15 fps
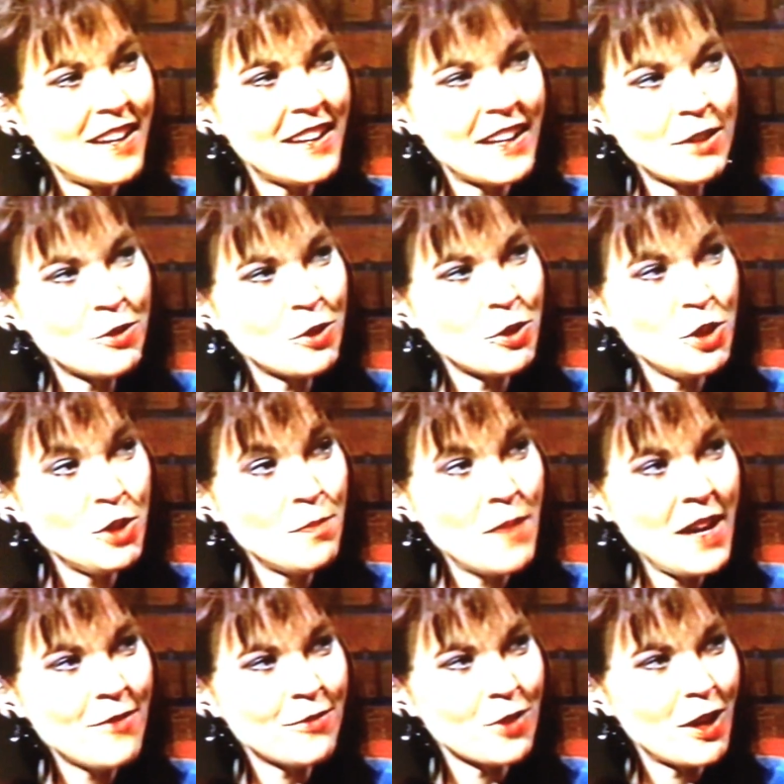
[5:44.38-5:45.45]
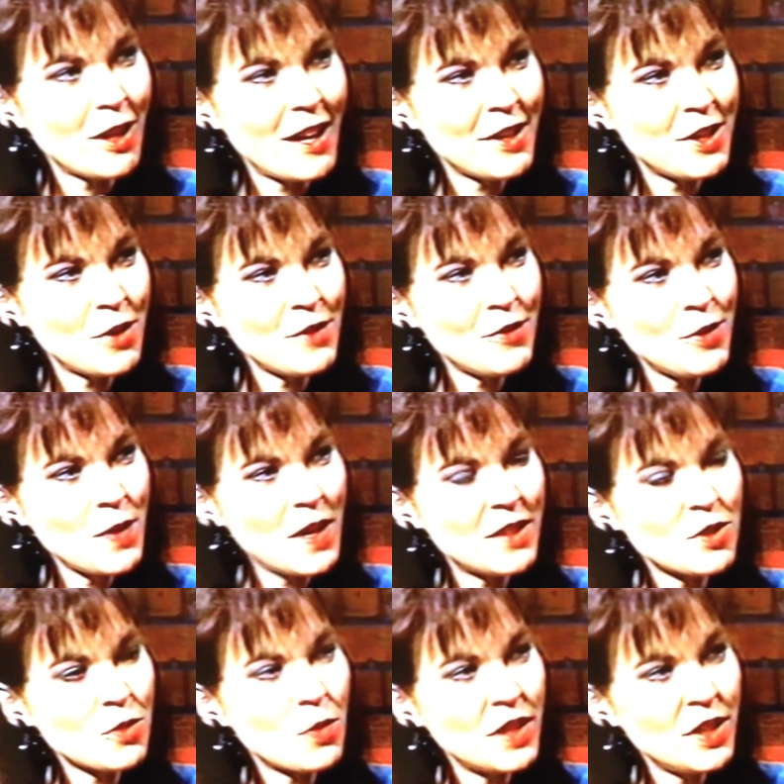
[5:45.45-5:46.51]
and I don't know, you may for all I know, if you had
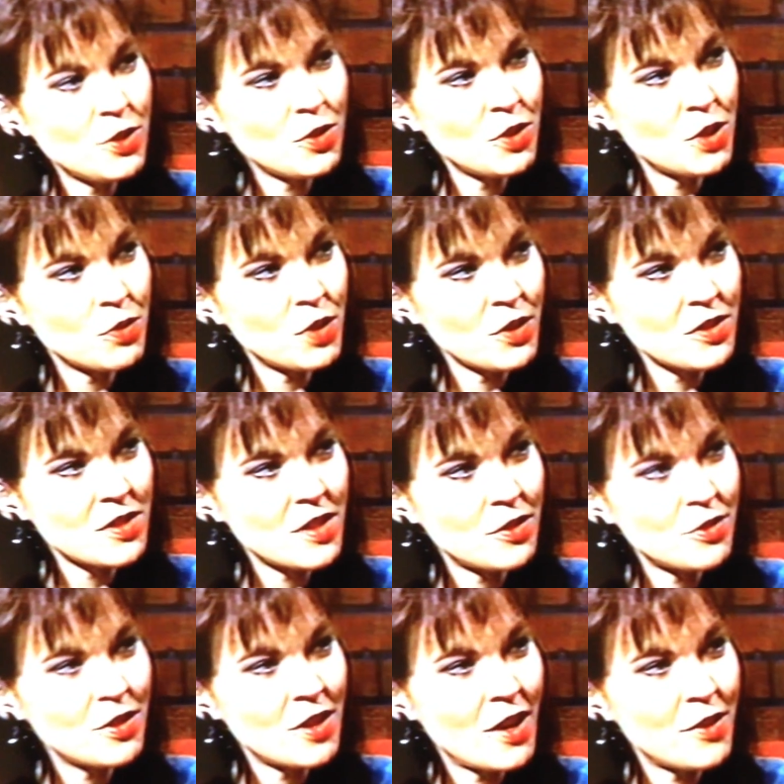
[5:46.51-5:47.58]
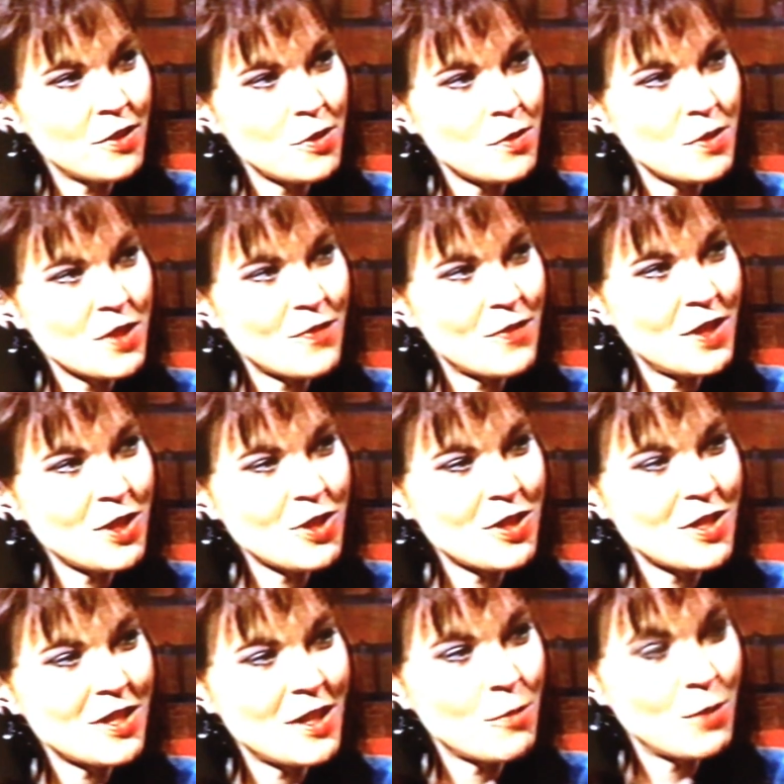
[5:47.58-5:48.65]
a 22-year-old son or daughter who was
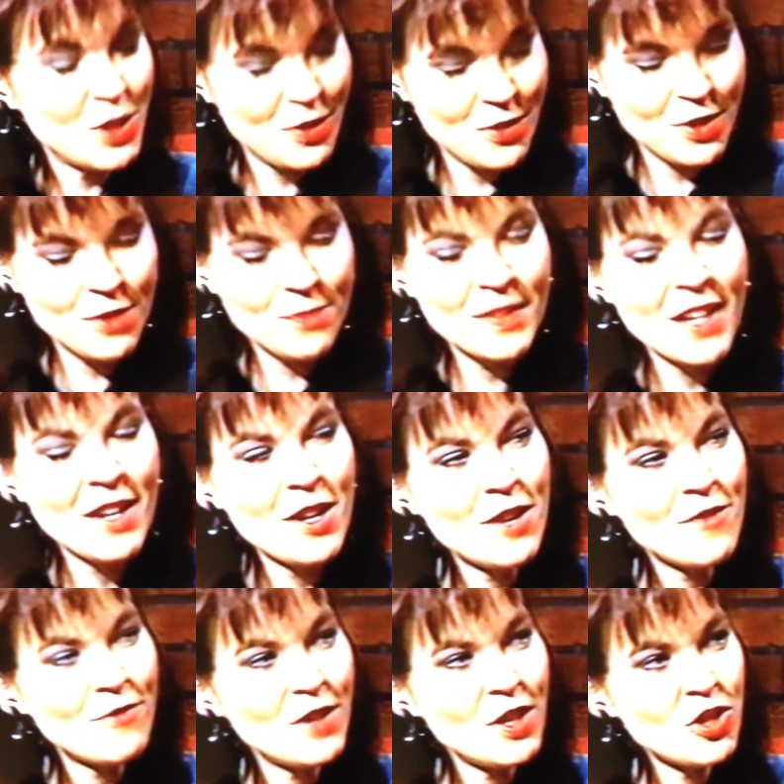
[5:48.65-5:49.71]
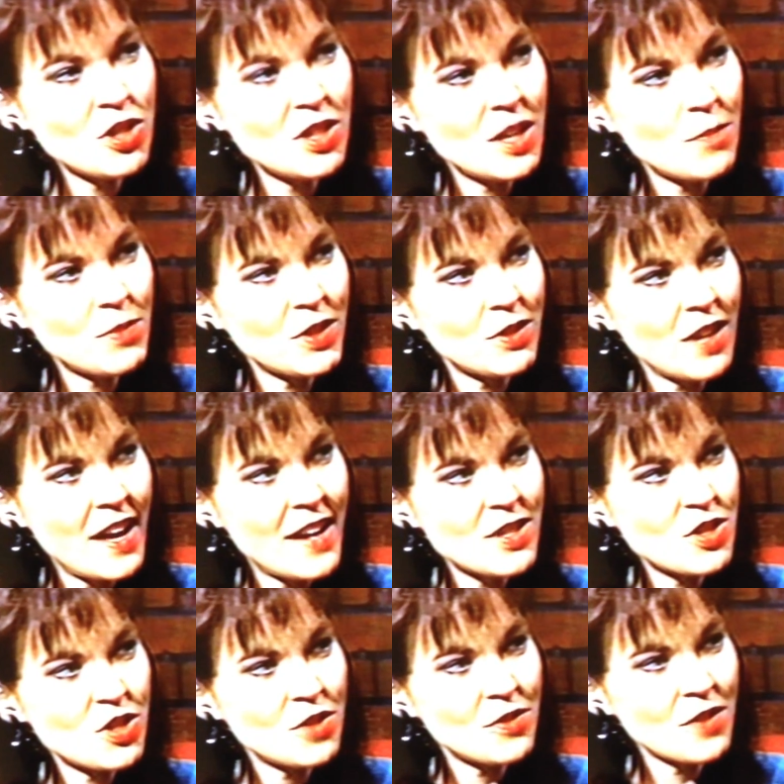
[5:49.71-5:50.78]
finishing up, which you do, finishing up their
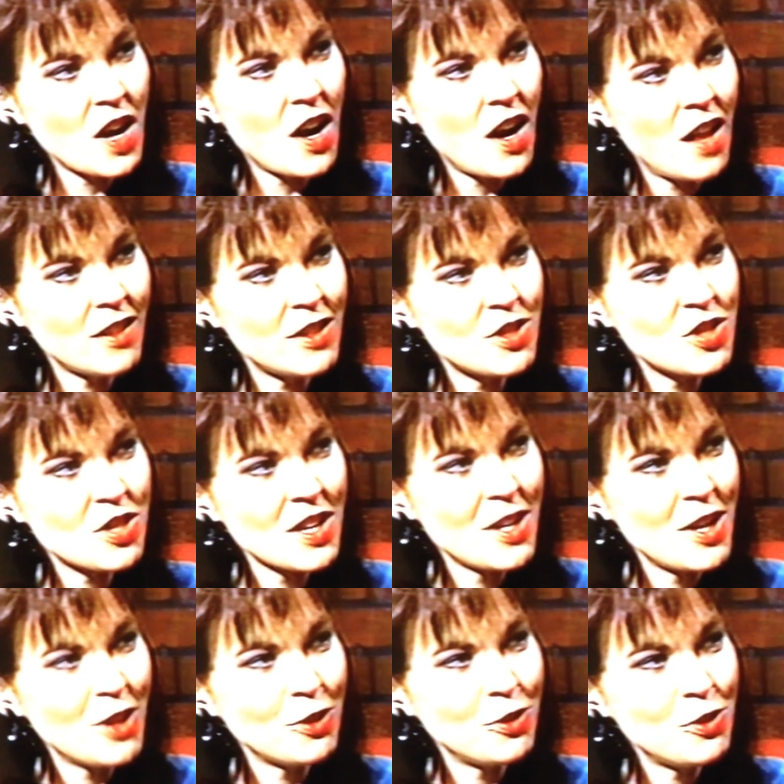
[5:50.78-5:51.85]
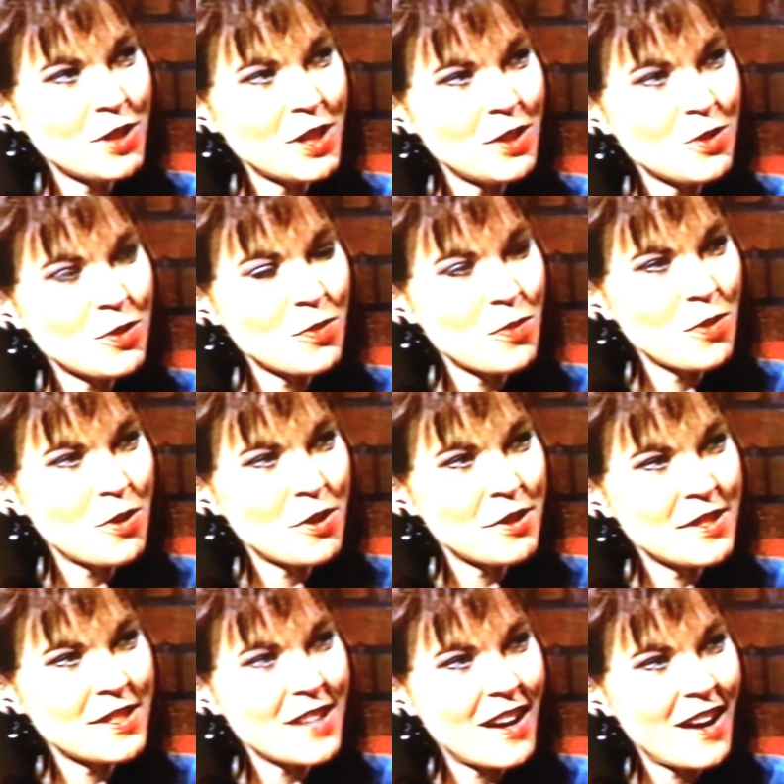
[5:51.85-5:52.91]
last year of college, looking
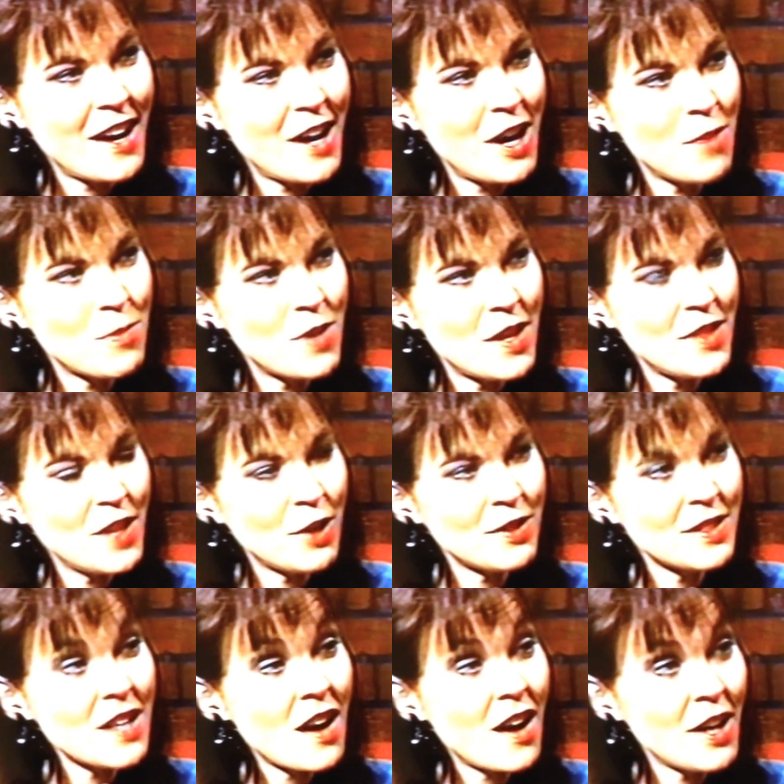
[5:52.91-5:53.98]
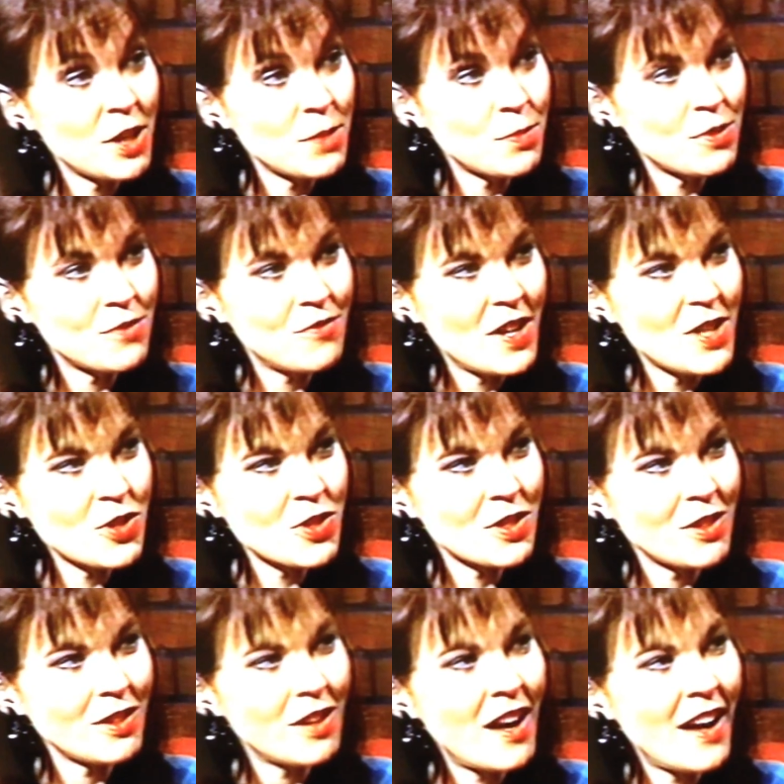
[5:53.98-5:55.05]
towards their entire
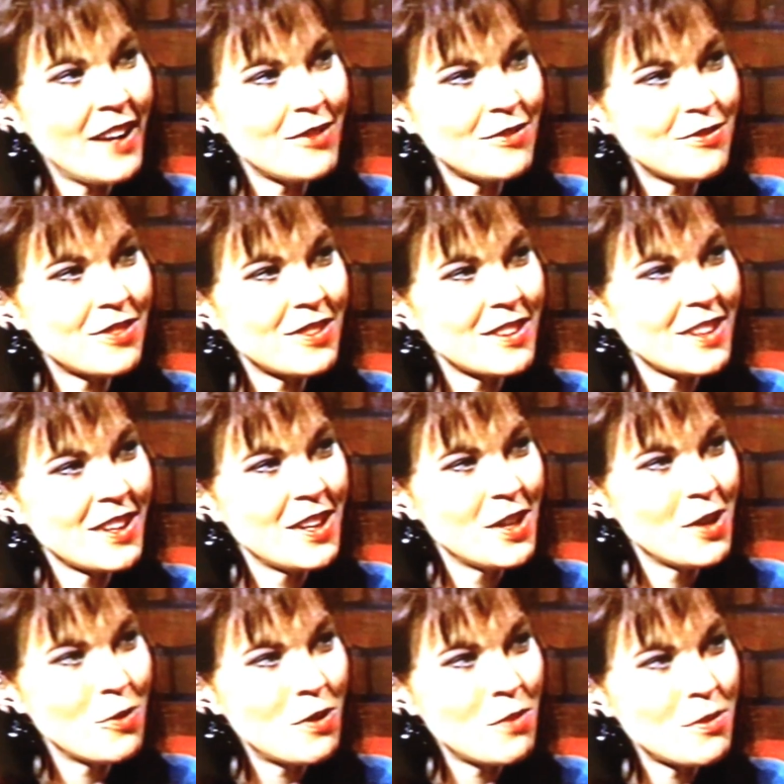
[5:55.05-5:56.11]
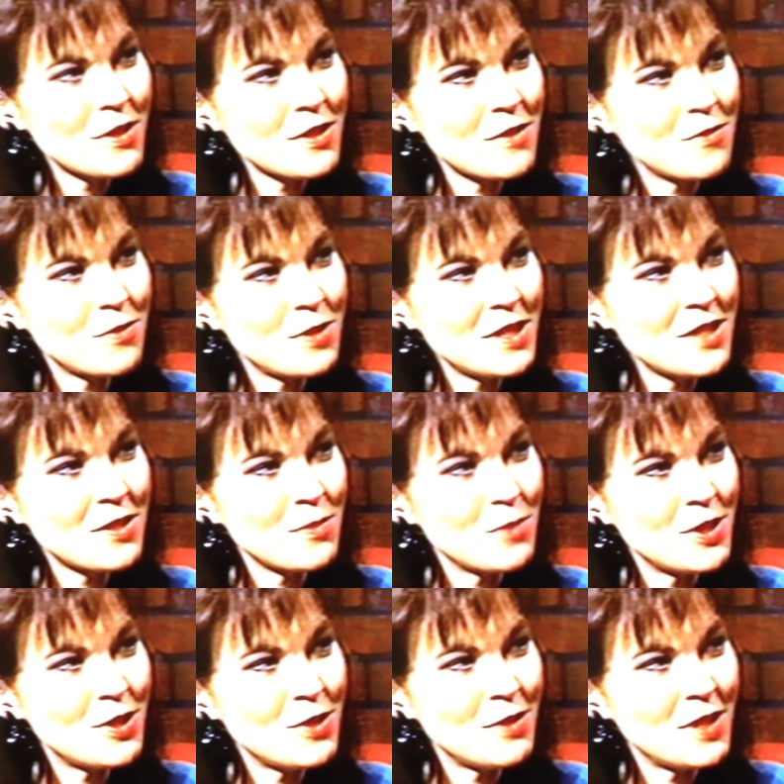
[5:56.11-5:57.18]
professional life, what words of wisdom
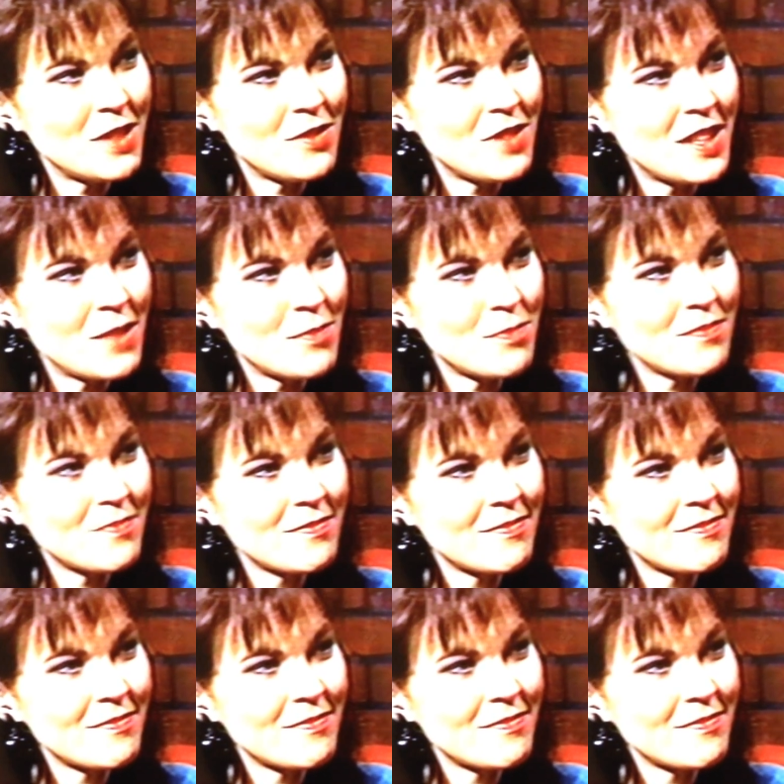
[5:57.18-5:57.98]
would you give them?